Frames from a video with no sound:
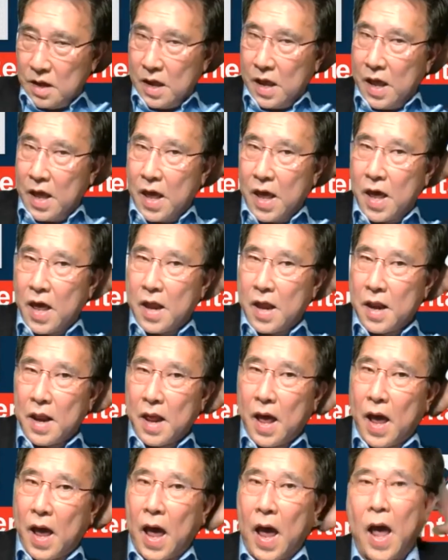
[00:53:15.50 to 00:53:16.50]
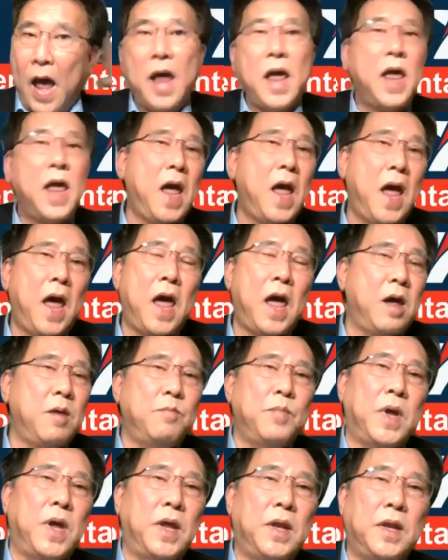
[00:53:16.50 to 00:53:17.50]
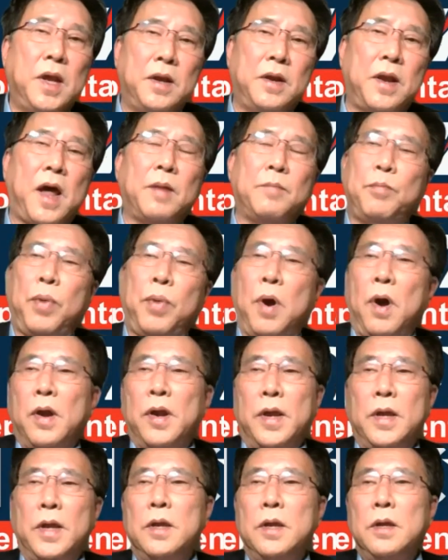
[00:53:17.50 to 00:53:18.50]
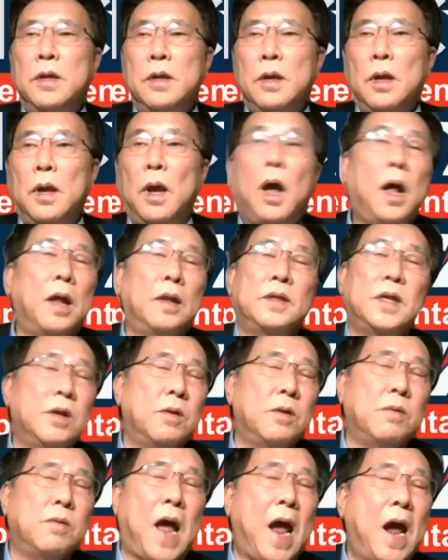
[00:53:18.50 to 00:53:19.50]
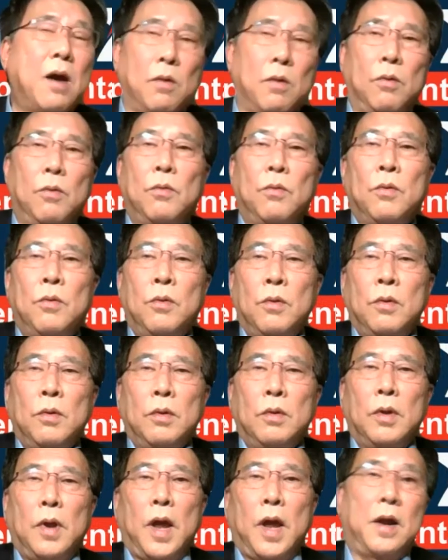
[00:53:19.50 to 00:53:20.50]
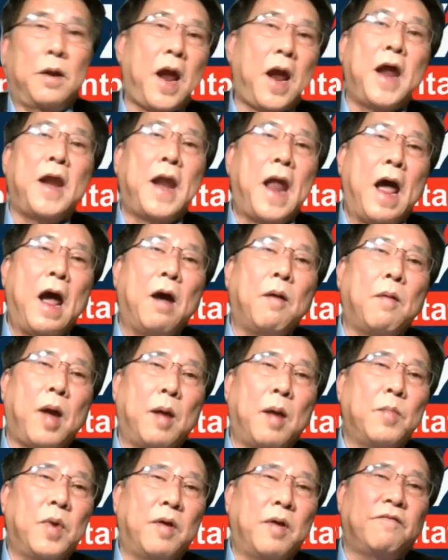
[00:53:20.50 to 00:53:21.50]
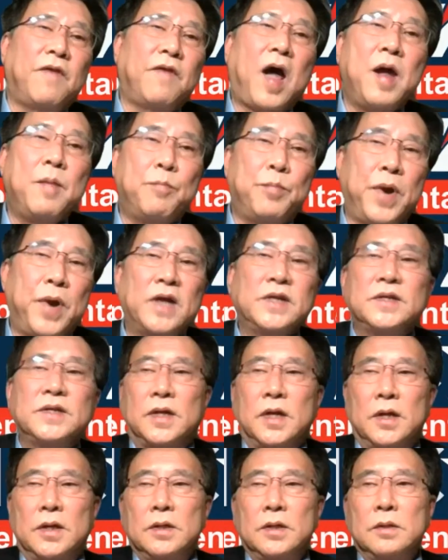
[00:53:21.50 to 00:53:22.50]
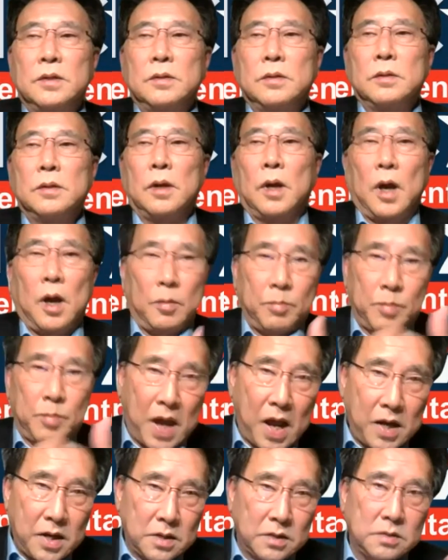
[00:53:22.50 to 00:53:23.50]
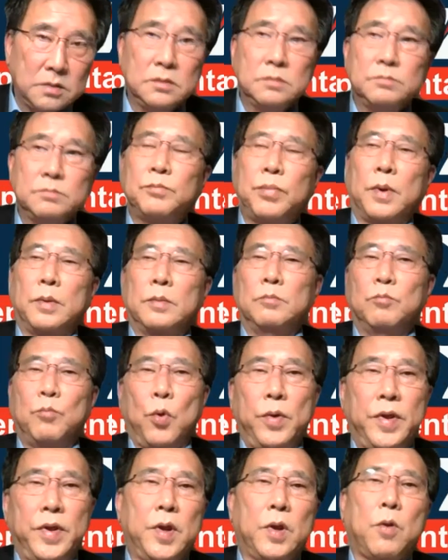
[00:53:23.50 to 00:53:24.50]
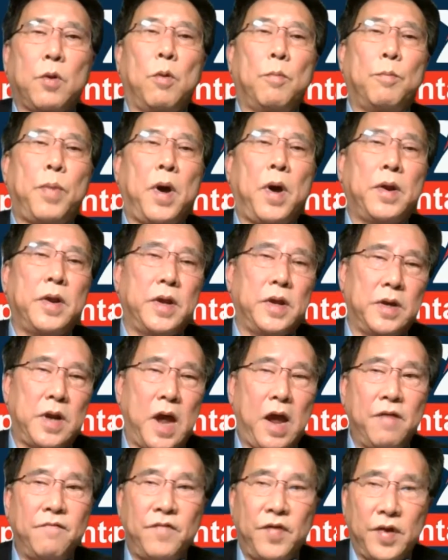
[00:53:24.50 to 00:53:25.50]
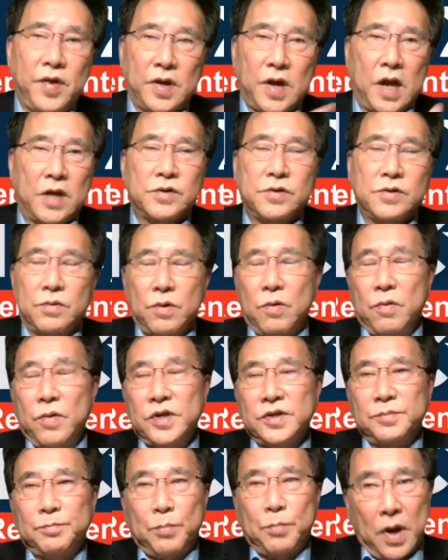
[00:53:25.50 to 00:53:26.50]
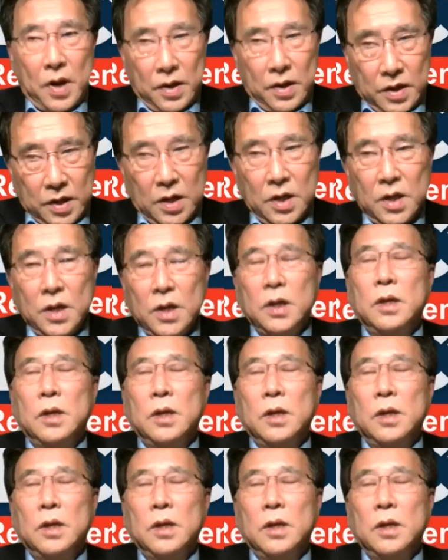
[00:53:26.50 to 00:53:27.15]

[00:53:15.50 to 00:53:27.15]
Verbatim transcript: And I have been in that party until now. And right now, I'm a vice president of that political party, Dai Viet Nationalist Party.